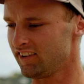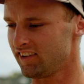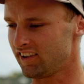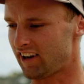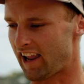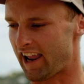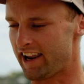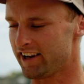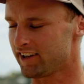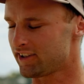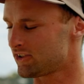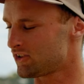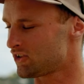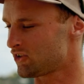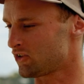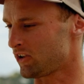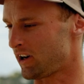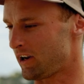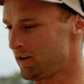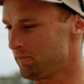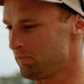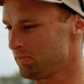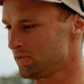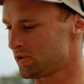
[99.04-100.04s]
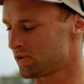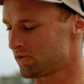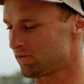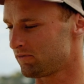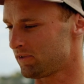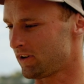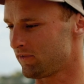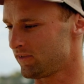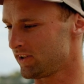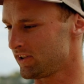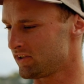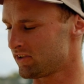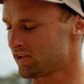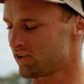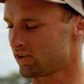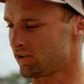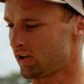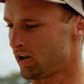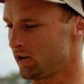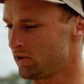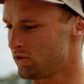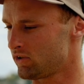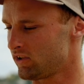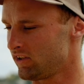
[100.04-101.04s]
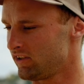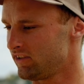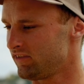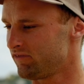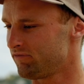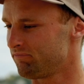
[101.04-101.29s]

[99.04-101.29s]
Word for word: Lakes, streams, rivers, ocean.